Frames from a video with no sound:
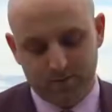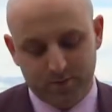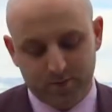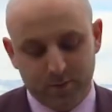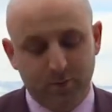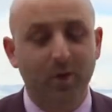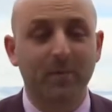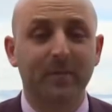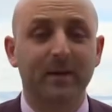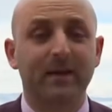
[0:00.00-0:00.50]
the
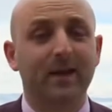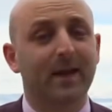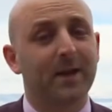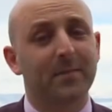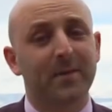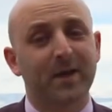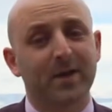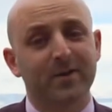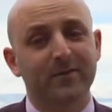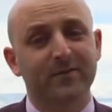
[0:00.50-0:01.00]
Rockmo and
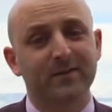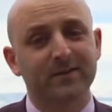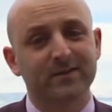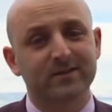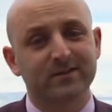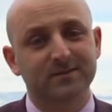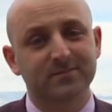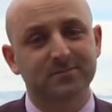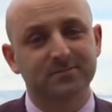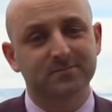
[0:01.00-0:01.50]
Campari
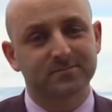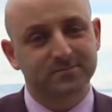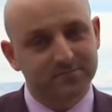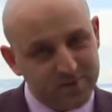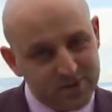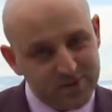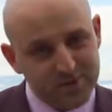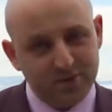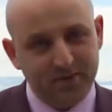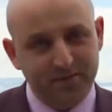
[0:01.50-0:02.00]
fix.
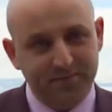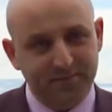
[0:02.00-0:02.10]
Enjoy.